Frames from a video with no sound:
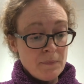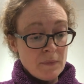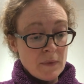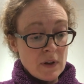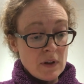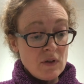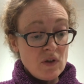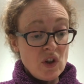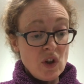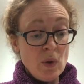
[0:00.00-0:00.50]

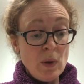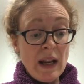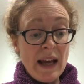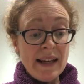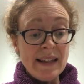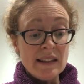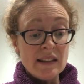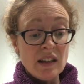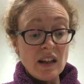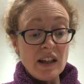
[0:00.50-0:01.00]
Too
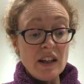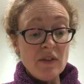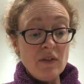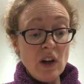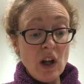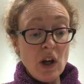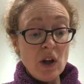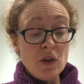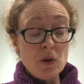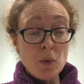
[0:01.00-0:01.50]
late I have
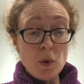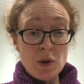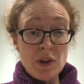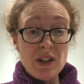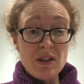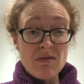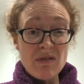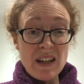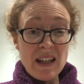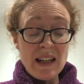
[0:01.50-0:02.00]
learned what is
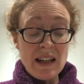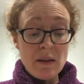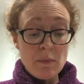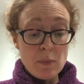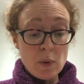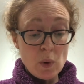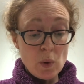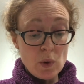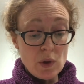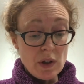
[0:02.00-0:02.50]
really
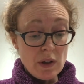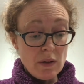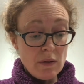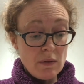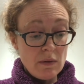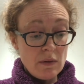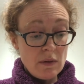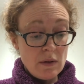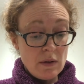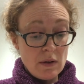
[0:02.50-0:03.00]
important.
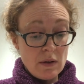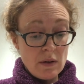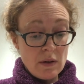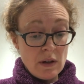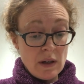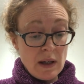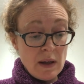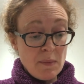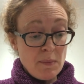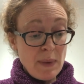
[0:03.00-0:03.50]

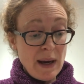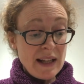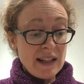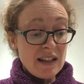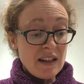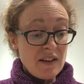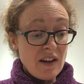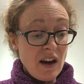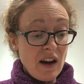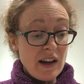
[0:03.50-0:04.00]
Better
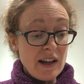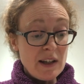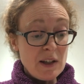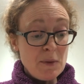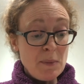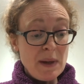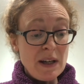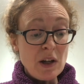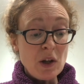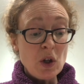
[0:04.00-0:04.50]
that I had
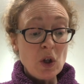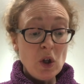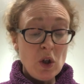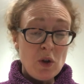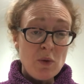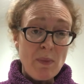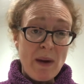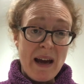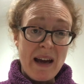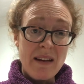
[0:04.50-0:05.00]
been a good
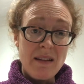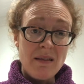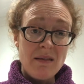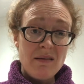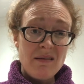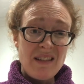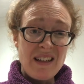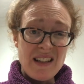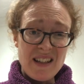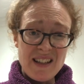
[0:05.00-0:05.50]
man
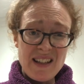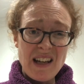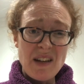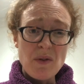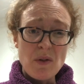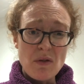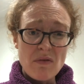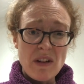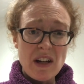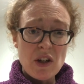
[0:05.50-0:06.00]
instead of a
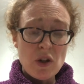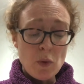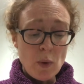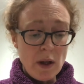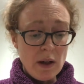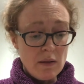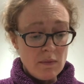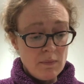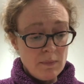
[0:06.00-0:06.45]
rich one."